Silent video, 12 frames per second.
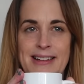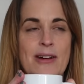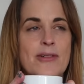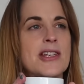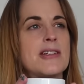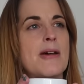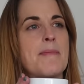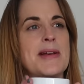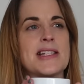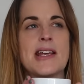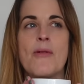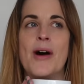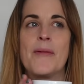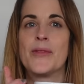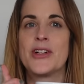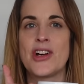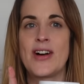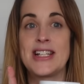They also do a biscuit one,
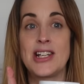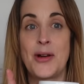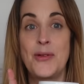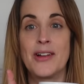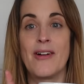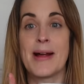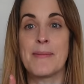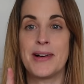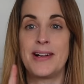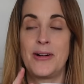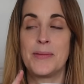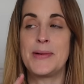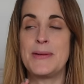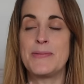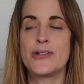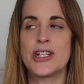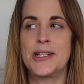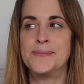which I don't like, but a lot of people
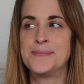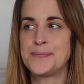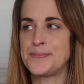do.